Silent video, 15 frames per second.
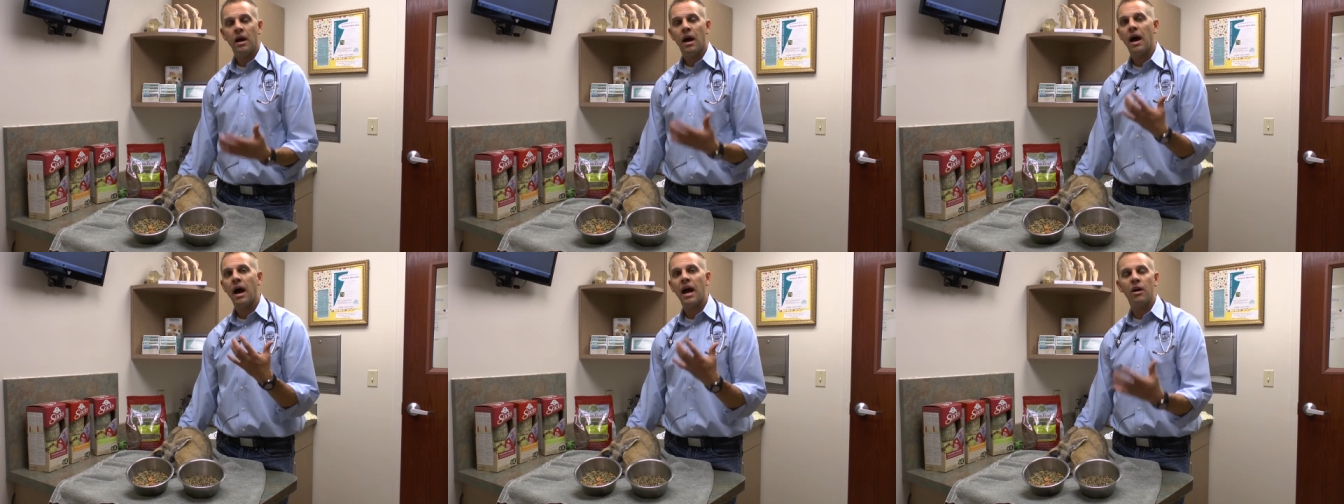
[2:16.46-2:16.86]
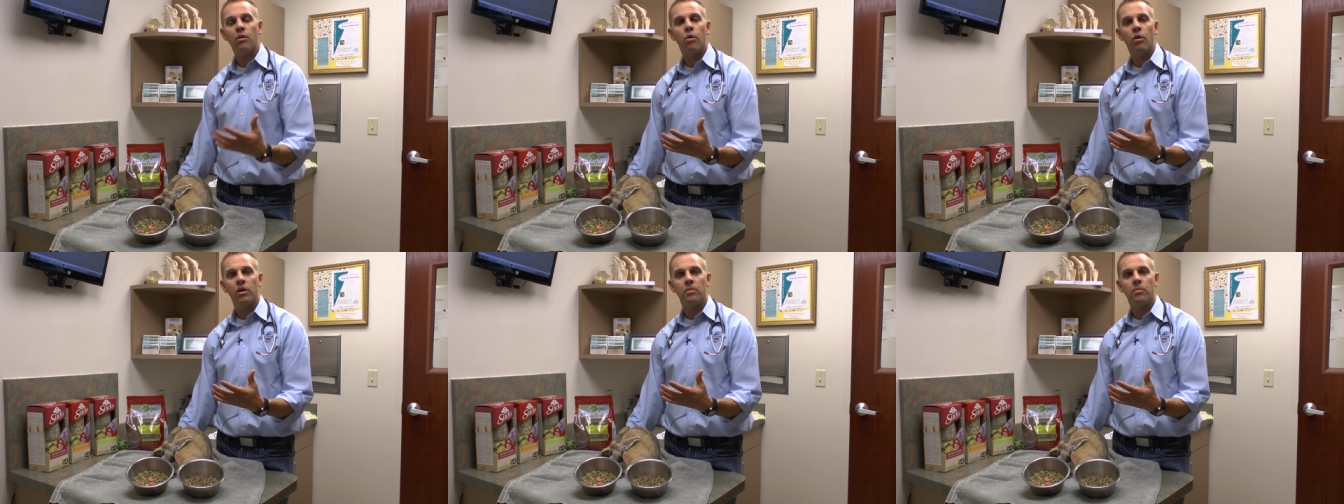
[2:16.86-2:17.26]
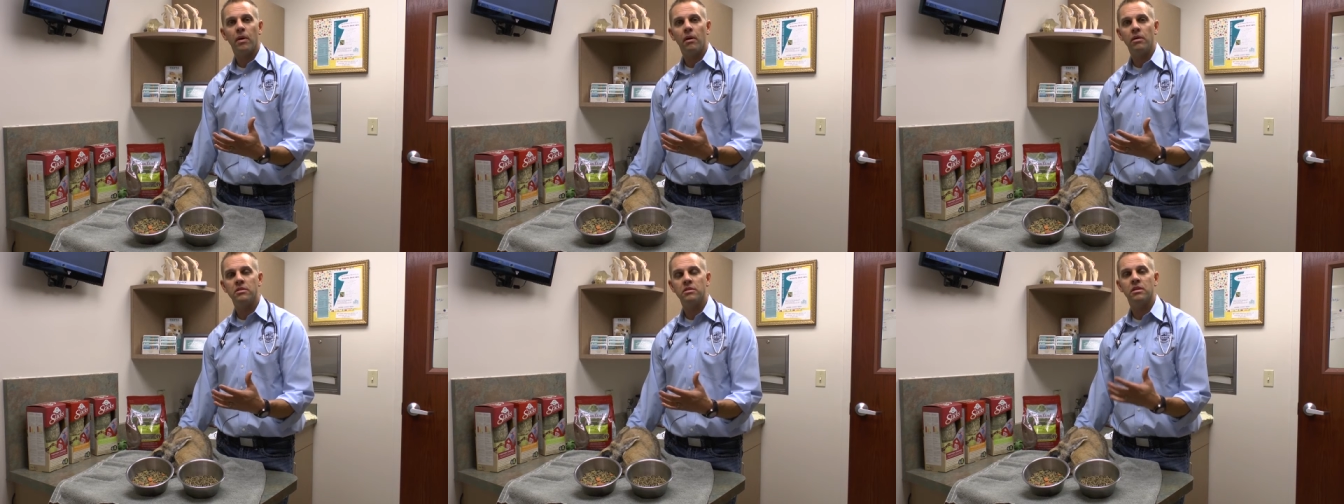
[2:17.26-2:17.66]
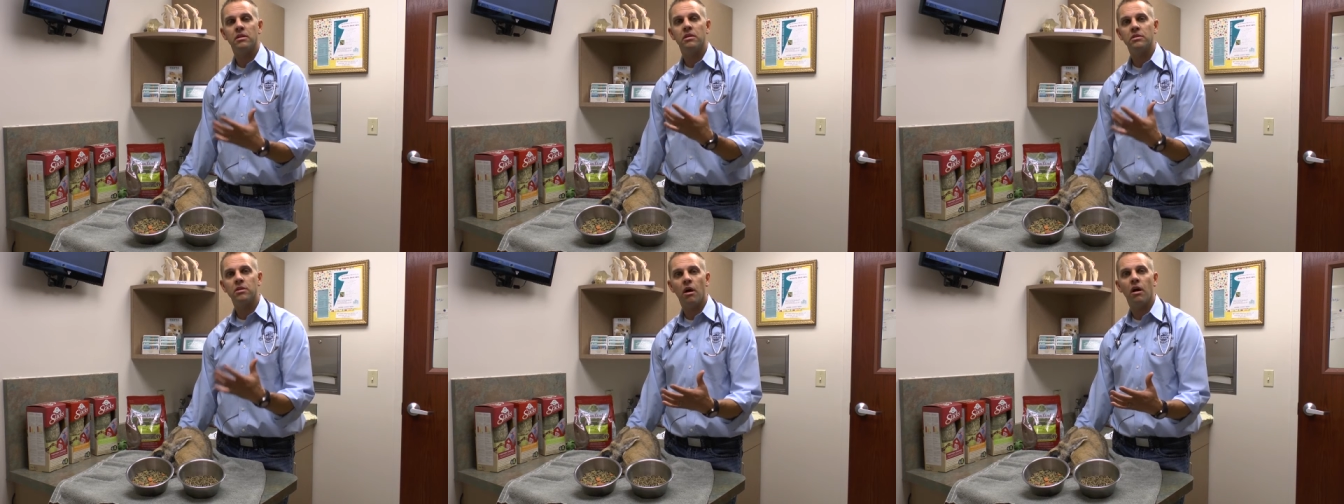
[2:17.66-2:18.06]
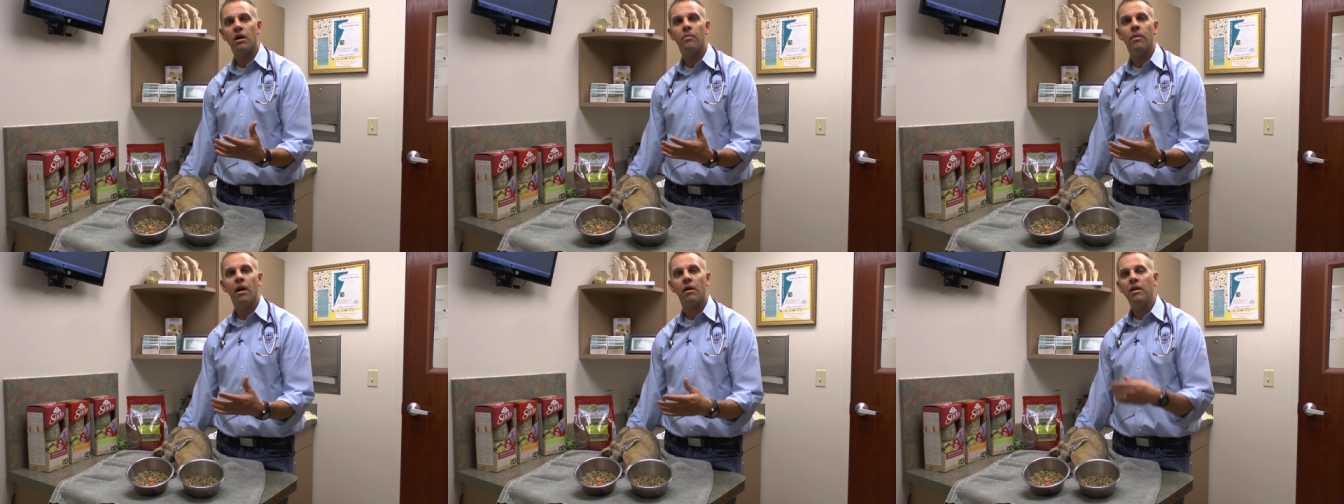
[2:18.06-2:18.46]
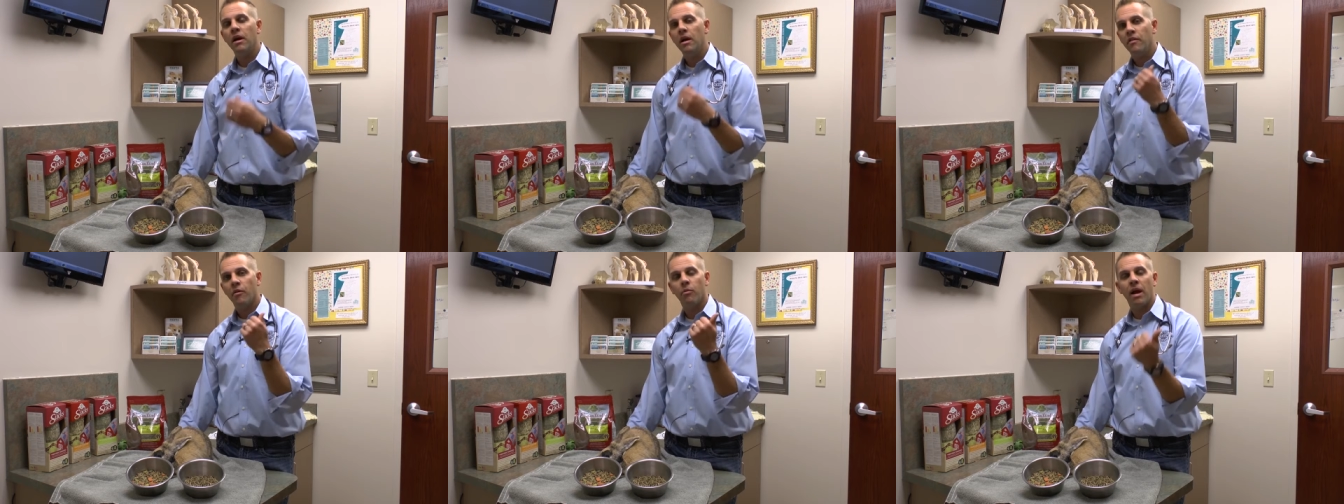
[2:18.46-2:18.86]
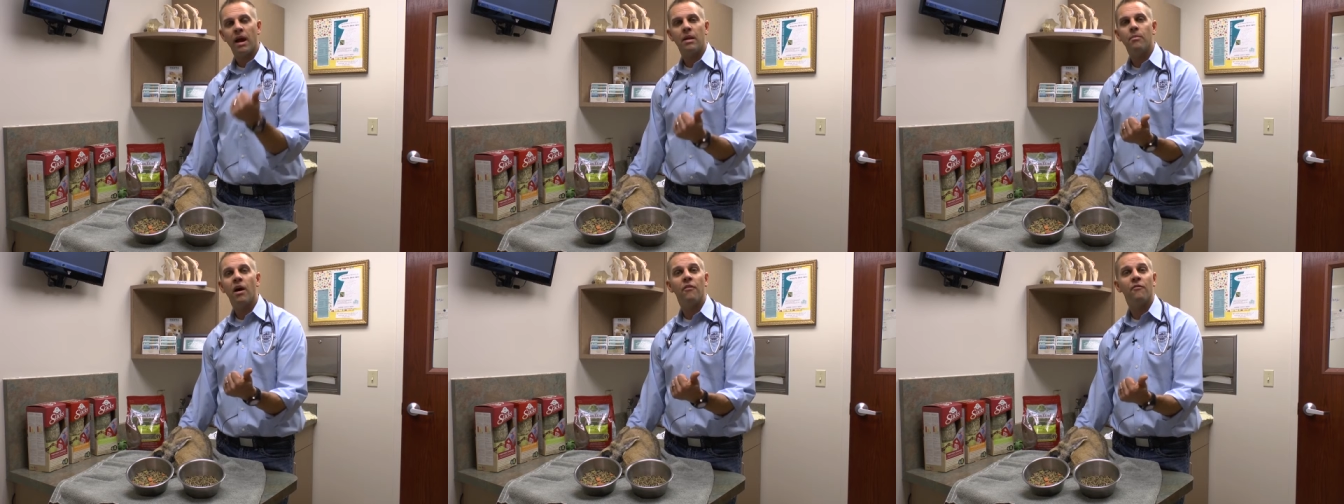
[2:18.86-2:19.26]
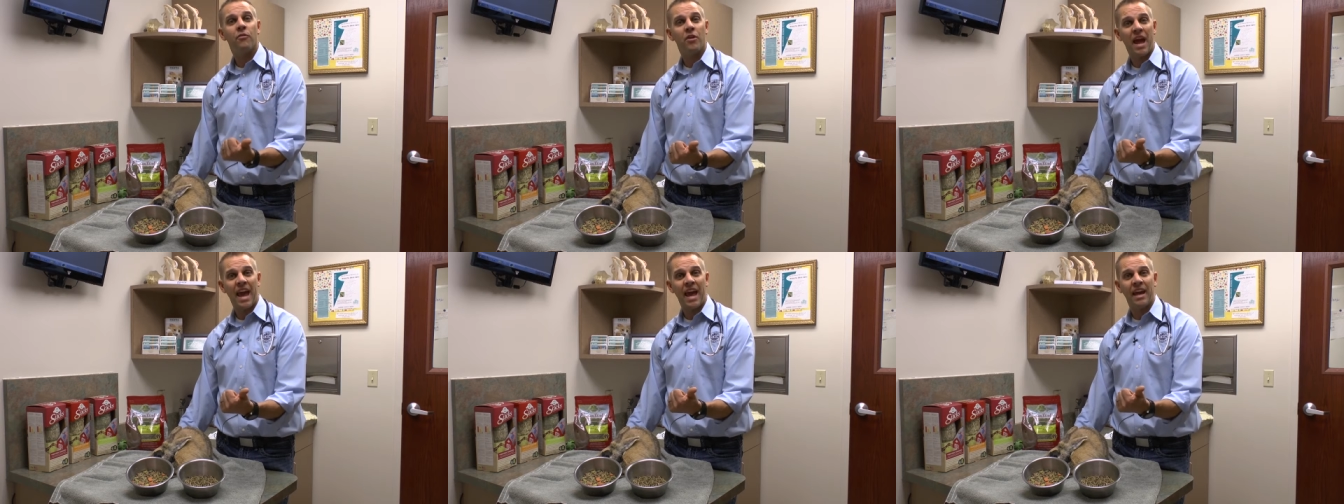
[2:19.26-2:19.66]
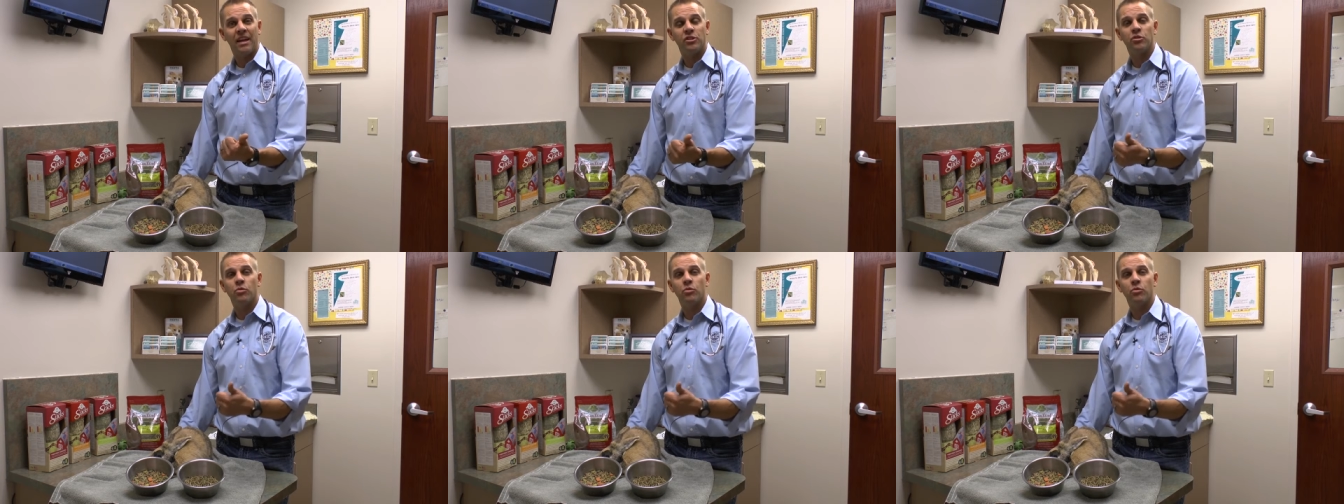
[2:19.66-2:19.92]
A high quality pellet is gonna talk about the right amount for age,